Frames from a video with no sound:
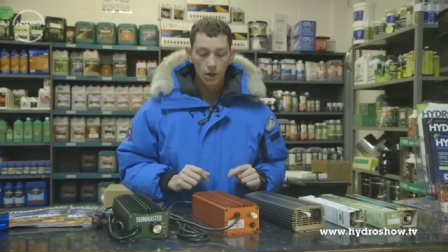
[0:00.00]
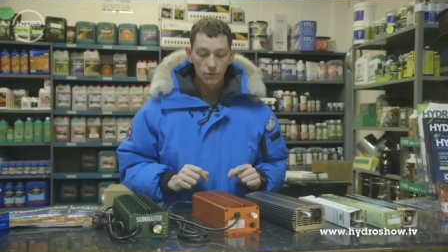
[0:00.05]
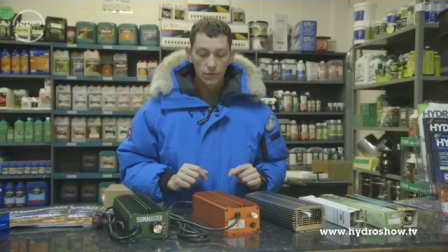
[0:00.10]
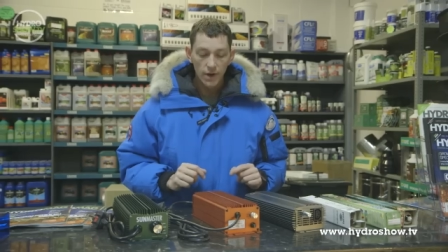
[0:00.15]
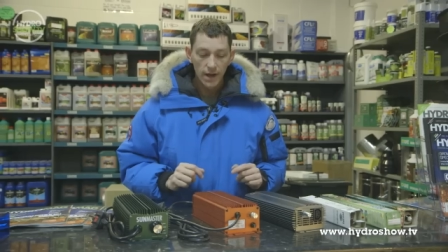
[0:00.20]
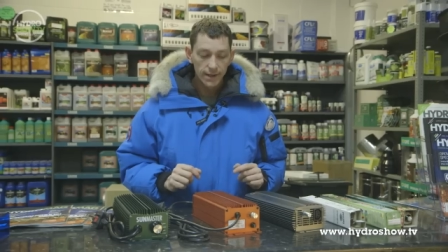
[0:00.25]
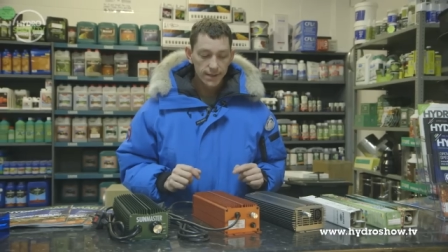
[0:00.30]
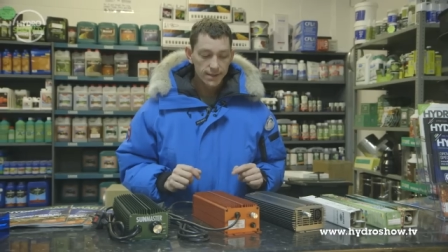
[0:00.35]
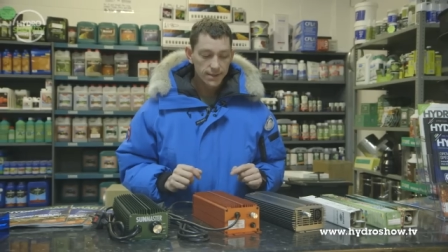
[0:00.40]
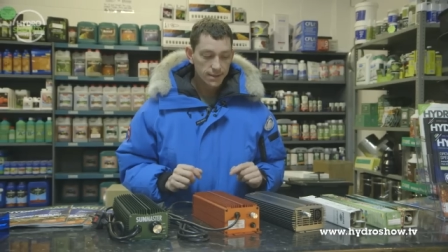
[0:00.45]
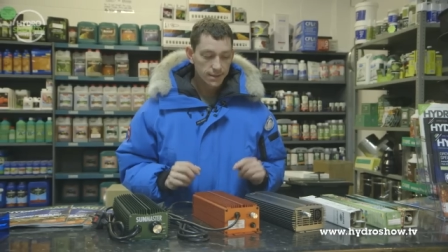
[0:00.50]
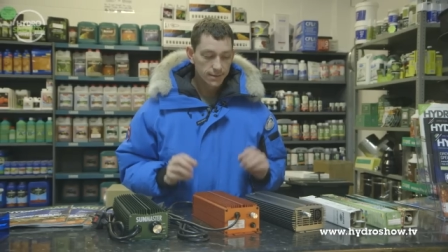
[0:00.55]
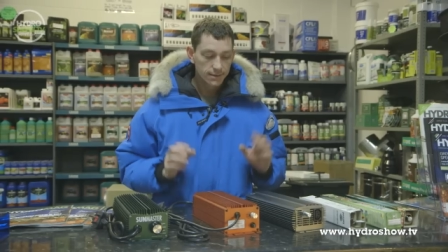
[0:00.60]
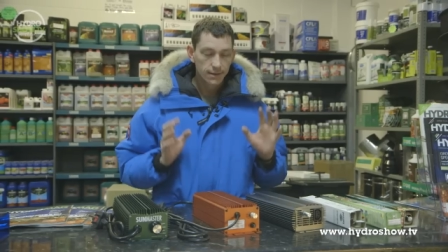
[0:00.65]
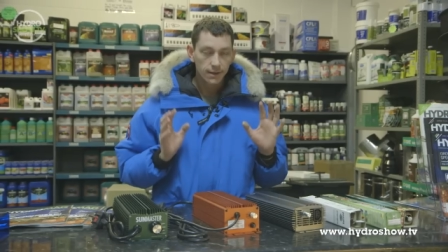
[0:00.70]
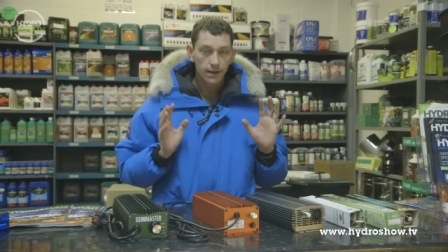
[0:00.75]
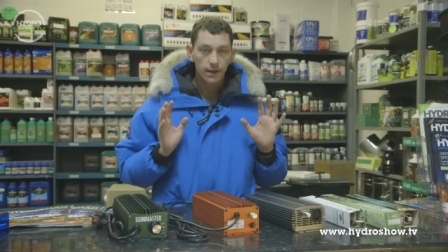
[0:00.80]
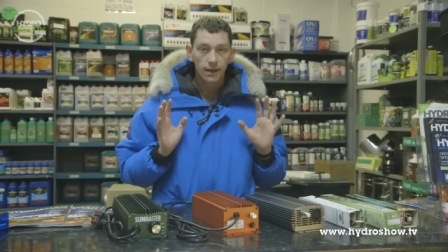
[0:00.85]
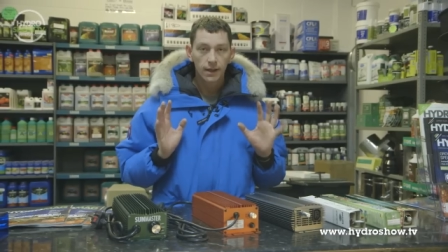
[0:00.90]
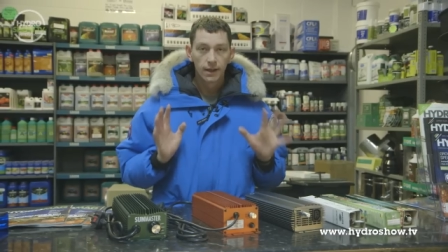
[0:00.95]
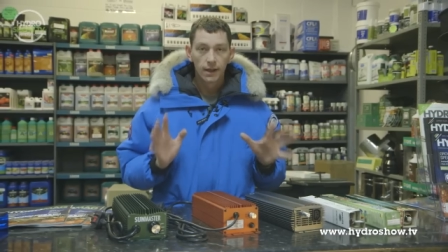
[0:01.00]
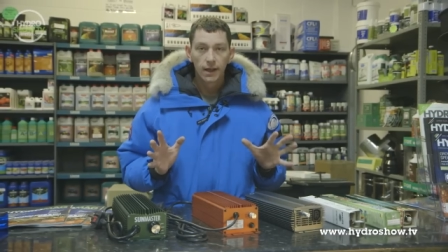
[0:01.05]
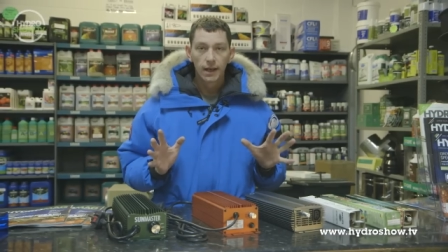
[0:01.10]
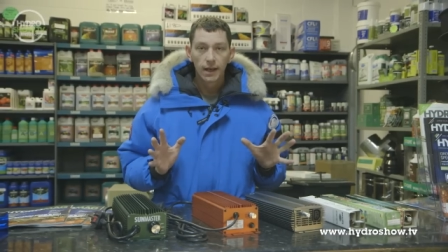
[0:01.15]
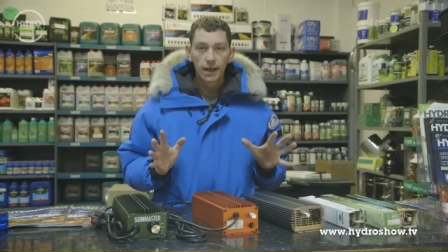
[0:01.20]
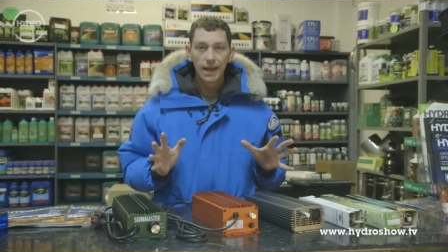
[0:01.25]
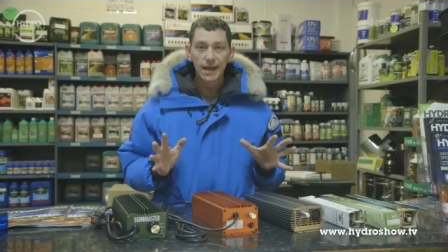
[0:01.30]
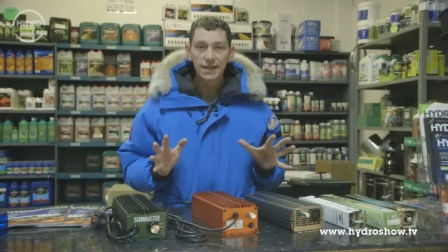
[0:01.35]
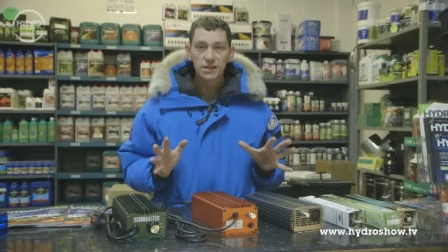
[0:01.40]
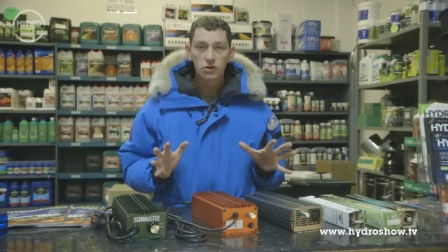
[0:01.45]
Right,
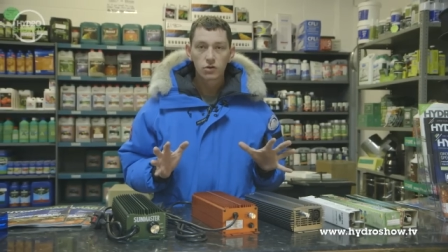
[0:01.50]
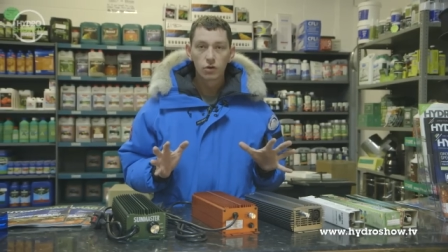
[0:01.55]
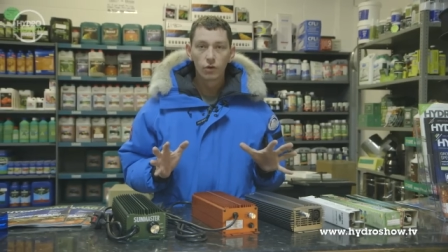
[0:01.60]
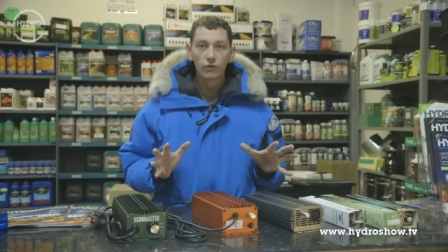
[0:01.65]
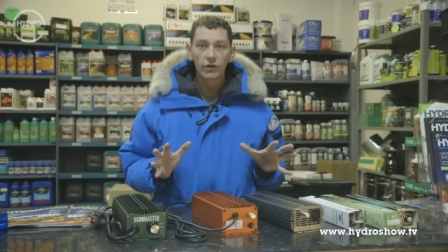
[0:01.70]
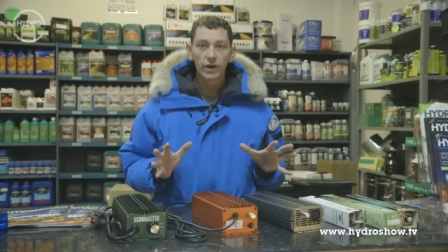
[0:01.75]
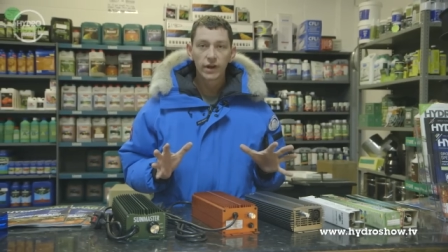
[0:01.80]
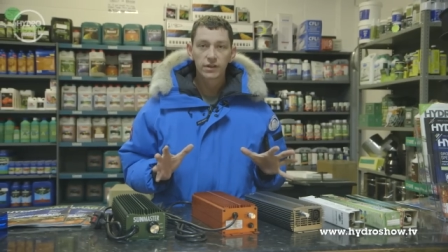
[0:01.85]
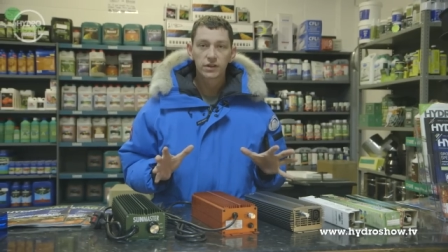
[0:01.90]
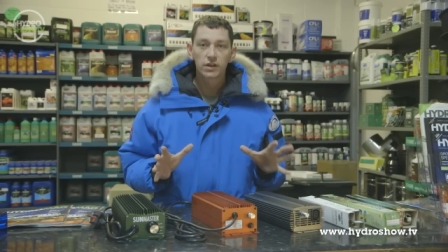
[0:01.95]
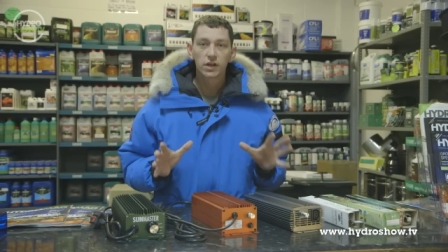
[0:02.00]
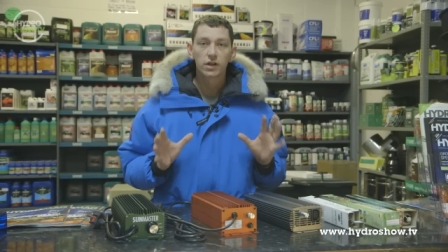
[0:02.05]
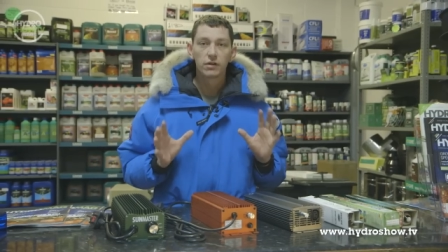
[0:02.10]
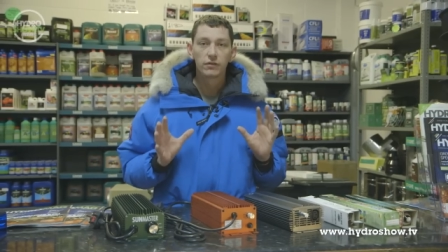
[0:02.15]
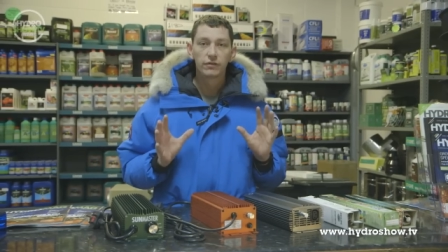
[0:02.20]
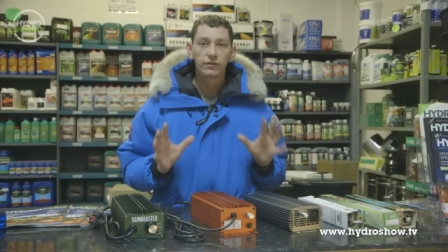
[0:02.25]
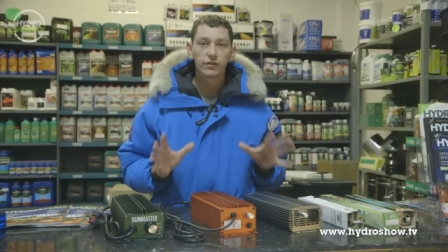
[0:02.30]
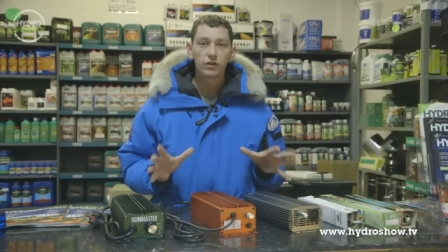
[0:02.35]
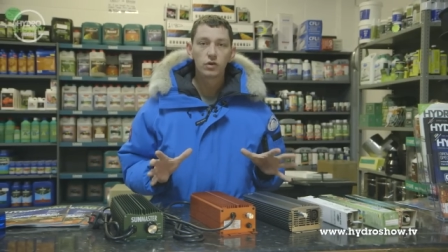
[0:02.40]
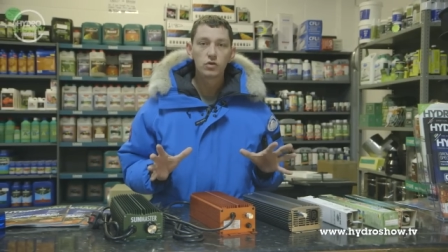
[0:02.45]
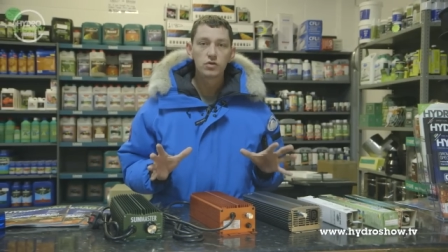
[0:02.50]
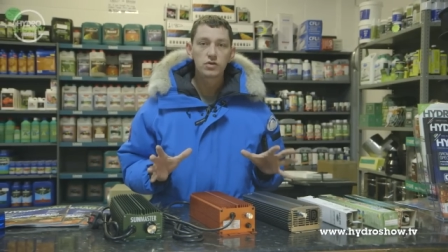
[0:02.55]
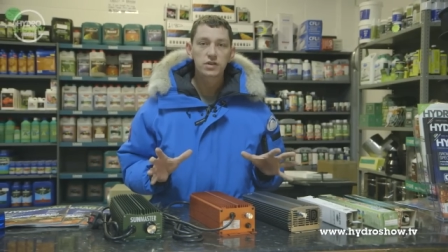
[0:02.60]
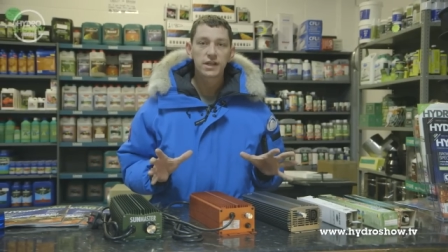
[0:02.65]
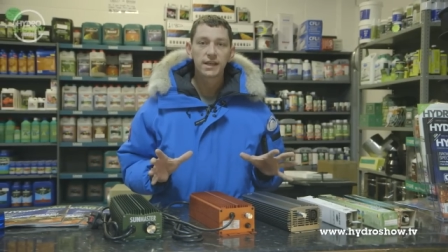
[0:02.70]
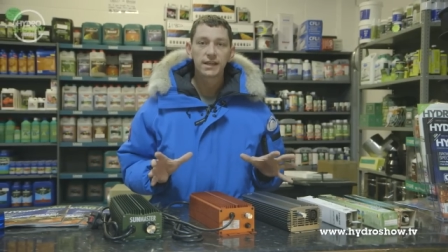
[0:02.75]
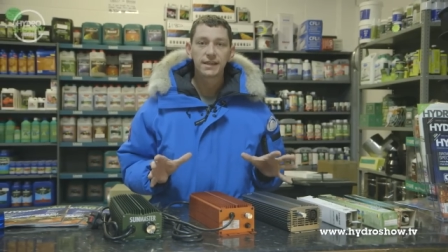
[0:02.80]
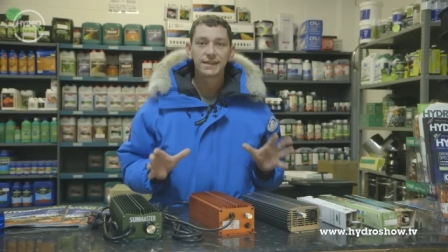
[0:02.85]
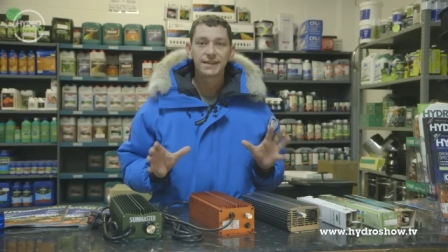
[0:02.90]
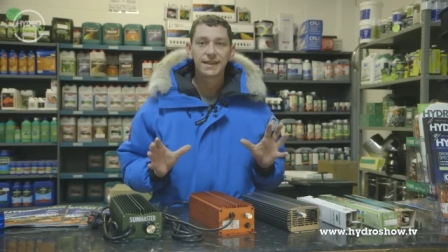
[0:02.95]
let's cover the
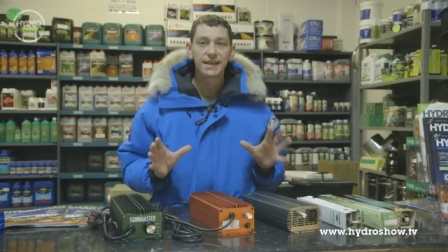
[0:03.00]
confusing